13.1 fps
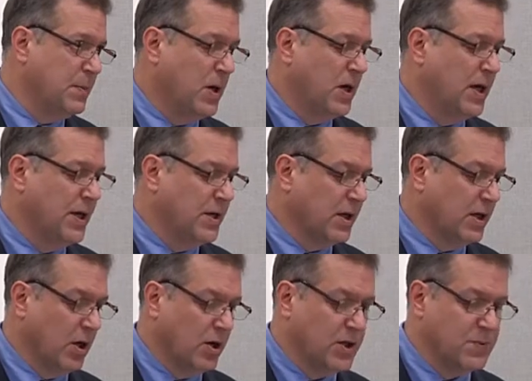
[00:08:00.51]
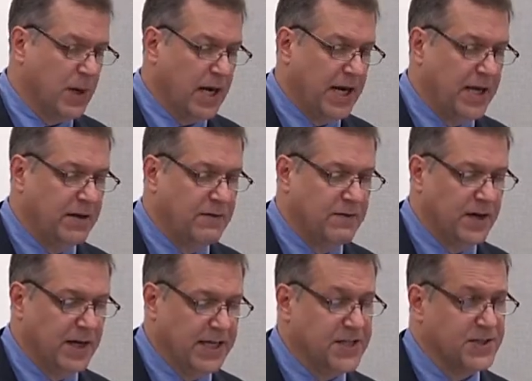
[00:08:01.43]
upon a large body of
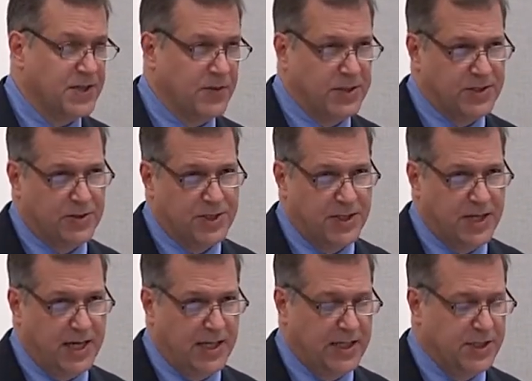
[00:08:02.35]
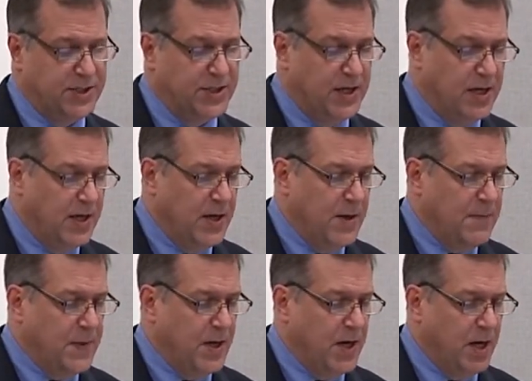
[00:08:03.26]
uh, existing research and knowledge
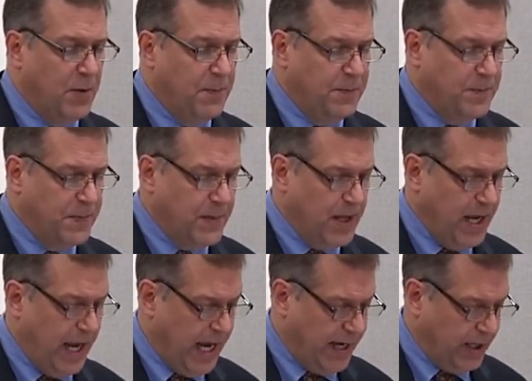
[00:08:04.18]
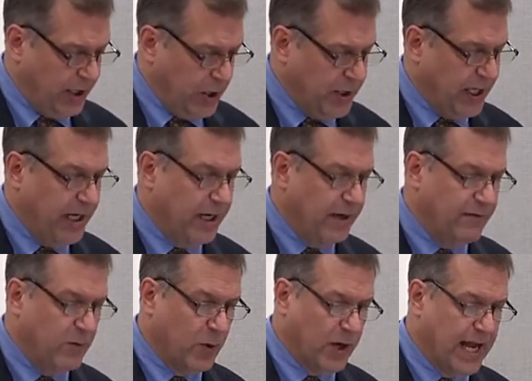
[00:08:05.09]
um, and
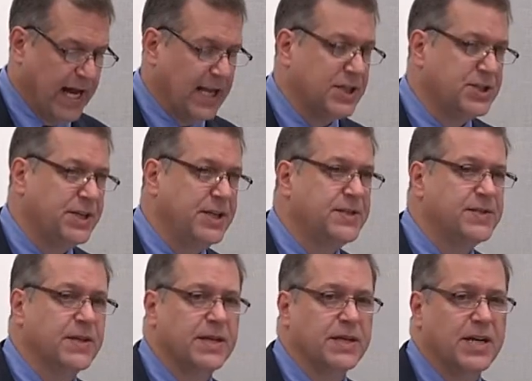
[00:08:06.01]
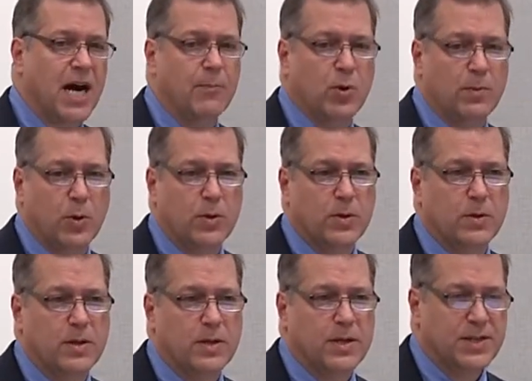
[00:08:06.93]
looking for analogies and
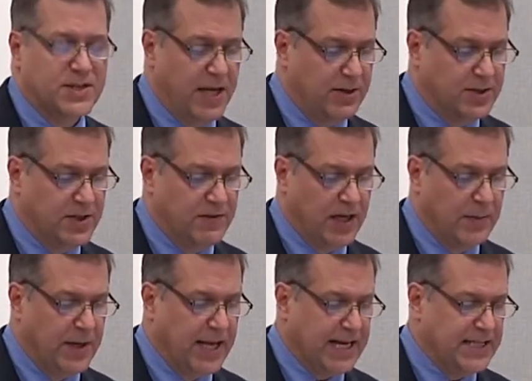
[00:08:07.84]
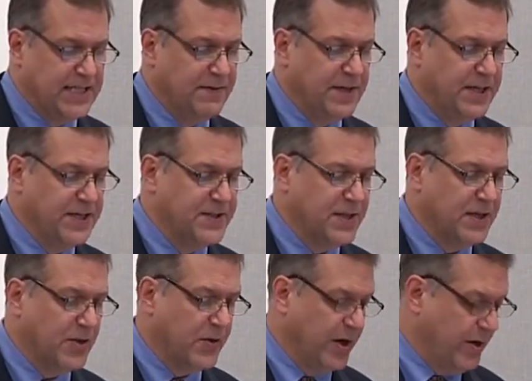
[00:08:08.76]
comparable standards development activities
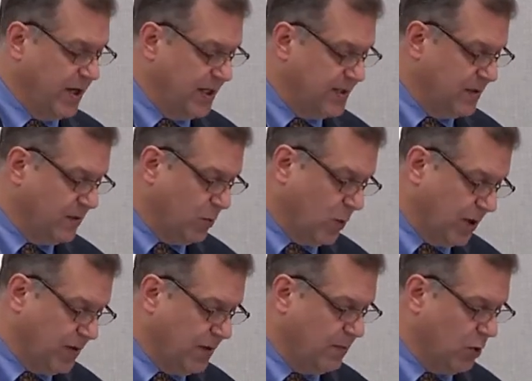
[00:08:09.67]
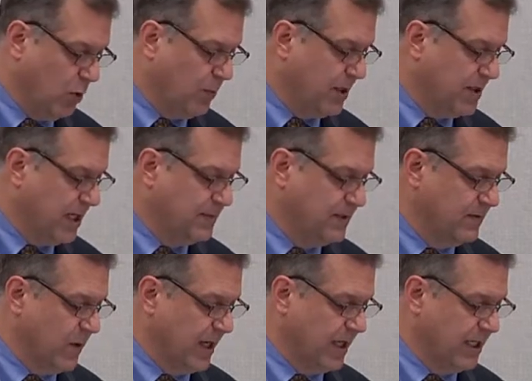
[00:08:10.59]
in other areas, including appropriate types
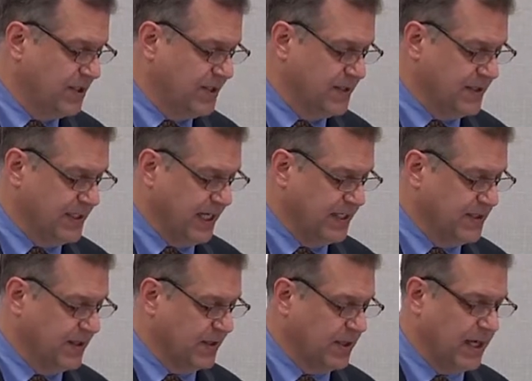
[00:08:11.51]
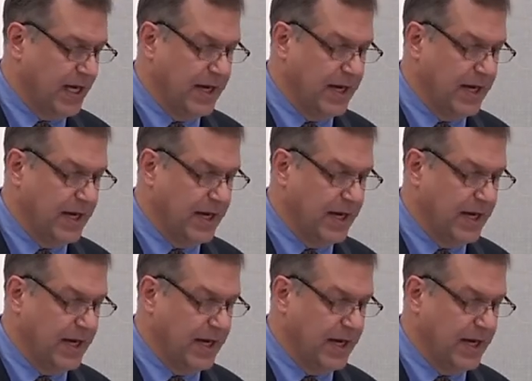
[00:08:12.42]
of regulations and testing.